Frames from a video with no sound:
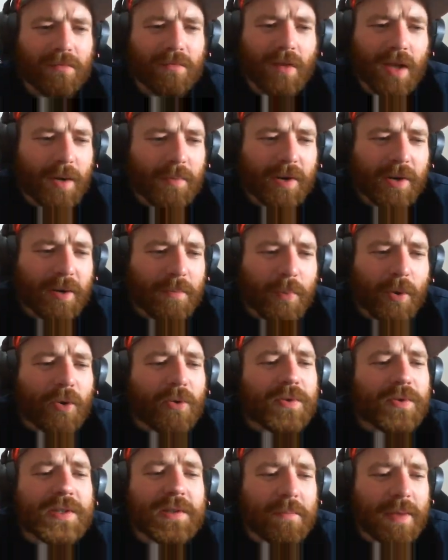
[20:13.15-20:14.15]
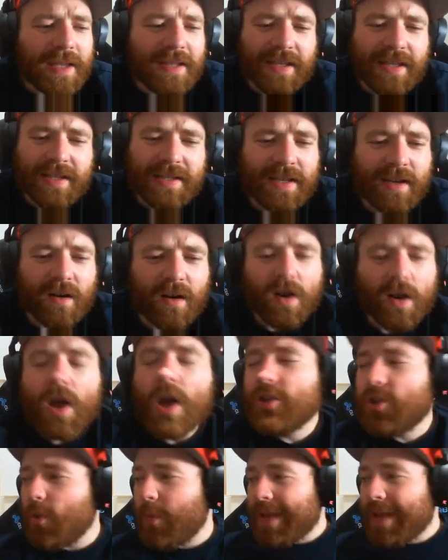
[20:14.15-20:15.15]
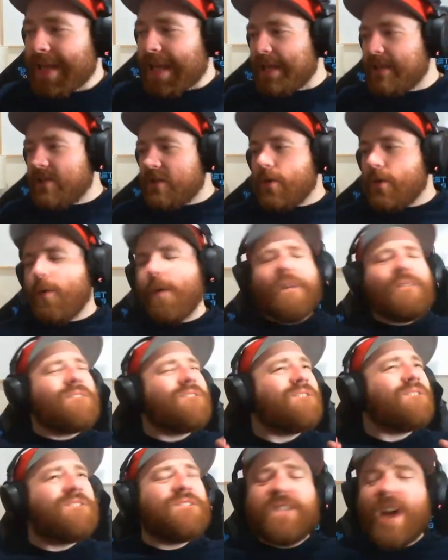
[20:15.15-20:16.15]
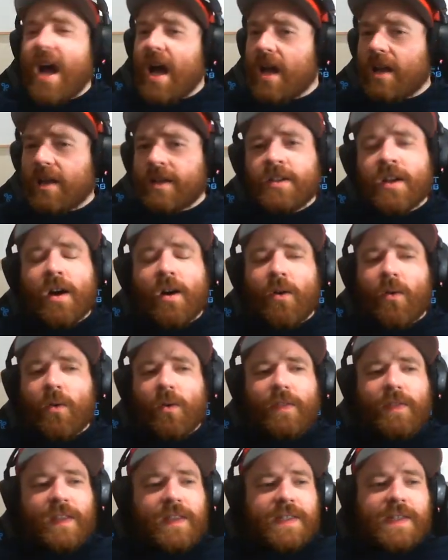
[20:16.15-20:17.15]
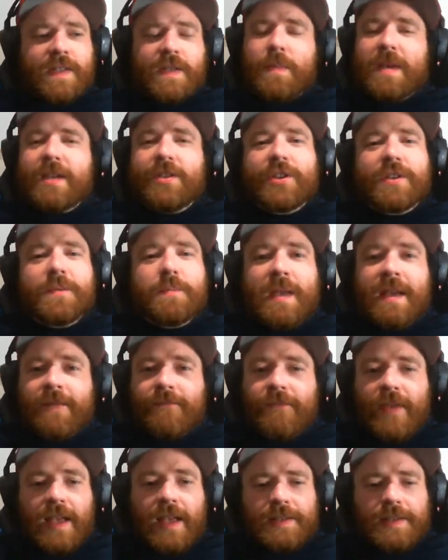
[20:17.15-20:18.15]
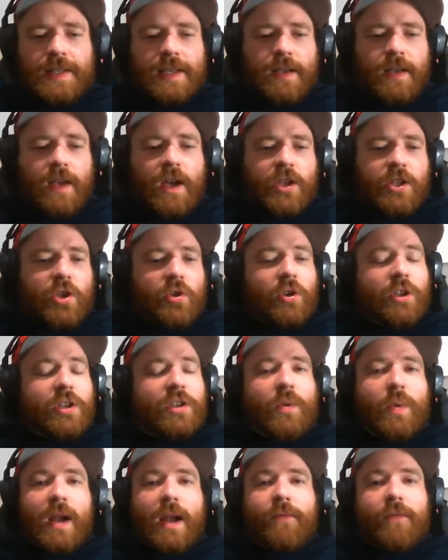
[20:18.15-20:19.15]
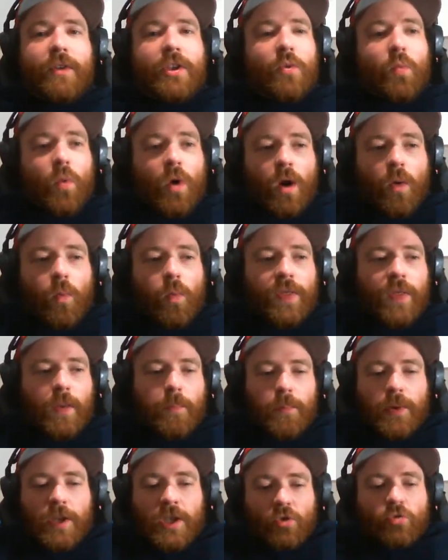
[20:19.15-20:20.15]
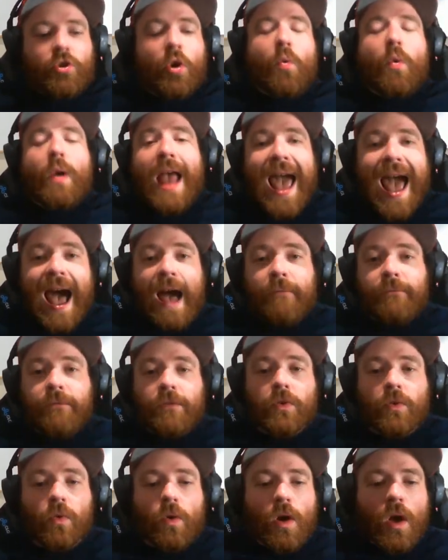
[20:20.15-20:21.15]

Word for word: And I'm going to Burrow some Banelings here. Do we need to? Fuck no. This is me just being fancy. You can do whatever you want with it, but you don't have to.